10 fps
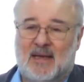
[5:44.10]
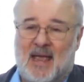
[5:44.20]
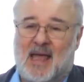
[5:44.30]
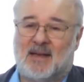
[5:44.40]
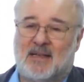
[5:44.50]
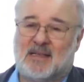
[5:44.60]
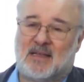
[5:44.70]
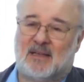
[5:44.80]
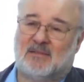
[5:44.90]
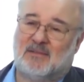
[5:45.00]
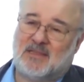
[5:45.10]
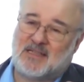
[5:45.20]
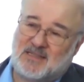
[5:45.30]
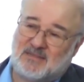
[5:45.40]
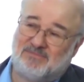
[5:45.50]
and
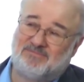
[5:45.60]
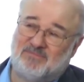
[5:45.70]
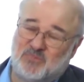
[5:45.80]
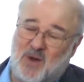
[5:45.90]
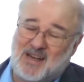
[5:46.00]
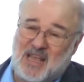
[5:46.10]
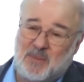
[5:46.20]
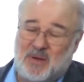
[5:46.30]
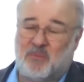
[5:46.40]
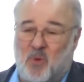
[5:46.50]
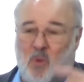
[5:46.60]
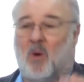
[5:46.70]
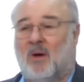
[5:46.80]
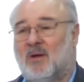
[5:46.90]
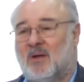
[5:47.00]
there's writing a bit
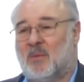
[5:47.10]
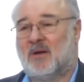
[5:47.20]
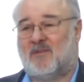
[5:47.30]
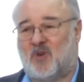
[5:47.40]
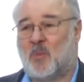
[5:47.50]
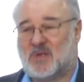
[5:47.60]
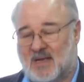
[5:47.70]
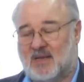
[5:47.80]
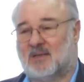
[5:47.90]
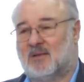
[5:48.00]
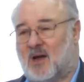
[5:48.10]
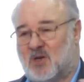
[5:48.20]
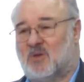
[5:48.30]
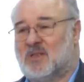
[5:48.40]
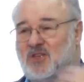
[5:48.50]
more, about 4%
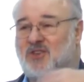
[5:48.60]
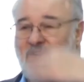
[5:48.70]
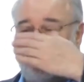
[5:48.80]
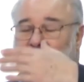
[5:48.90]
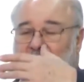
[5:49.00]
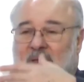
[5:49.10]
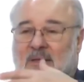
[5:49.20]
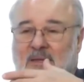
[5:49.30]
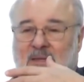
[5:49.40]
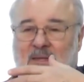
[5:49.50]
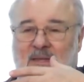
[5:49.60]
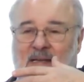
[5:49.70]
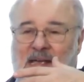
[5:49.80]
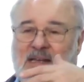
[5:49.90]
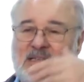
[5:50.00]
articles in general,
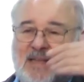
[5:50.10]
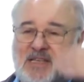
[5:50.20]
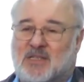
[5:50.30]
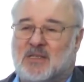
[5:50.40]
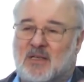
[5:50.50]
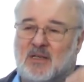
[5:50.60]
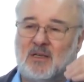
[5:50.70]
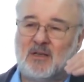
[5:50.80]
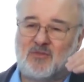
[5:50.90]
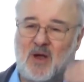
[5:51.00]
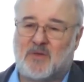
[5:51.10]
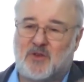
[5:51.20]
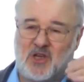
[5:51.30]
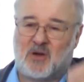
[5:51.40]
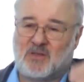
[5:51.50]
and there's less growth of
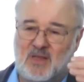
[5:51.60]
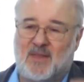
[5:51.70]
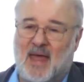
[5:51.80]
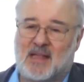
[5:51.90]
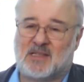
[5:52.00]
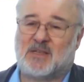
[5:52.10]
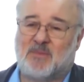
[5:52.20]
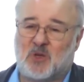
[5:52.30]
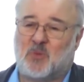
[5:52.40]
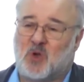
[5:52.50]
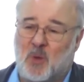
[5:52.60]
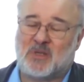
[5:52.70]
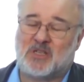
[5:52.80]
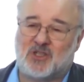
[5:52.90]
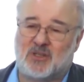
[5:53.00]
journals than that, so there's much more
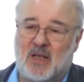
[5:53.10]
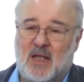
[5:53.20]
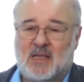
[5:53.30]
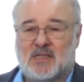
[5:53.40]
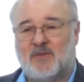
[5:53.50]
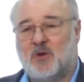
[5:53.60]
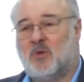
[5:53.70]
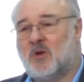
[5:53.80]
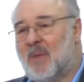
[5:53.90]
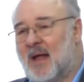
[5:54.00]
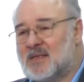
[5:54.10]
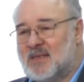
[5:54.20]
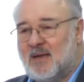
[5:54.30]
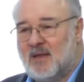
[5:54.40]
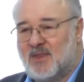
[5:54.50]
competition. So if you look back,
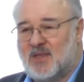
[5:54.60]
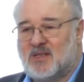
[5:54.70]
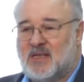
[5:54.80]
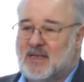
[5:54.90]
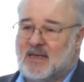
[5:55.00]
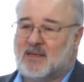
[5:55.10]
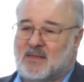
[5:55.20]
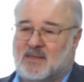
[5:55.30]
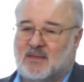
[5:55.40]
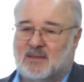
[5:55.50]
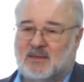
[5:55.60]
say, 30 years,